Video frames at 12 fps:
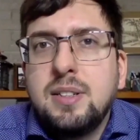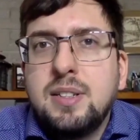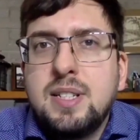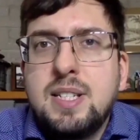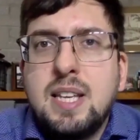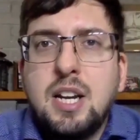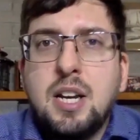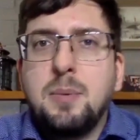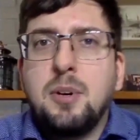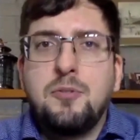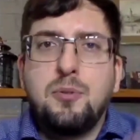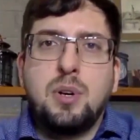
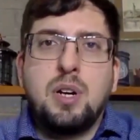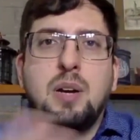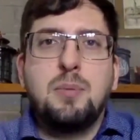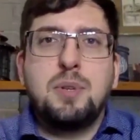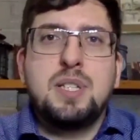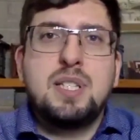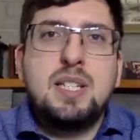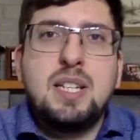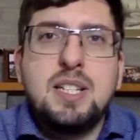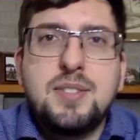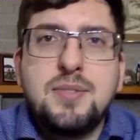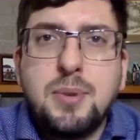setup of where I would see
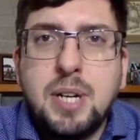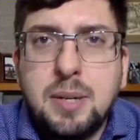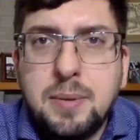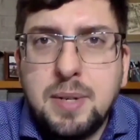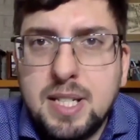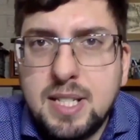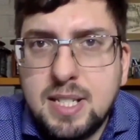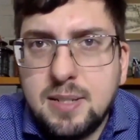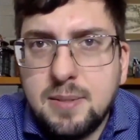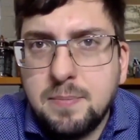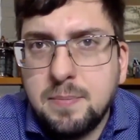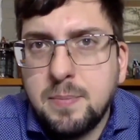this fragrance,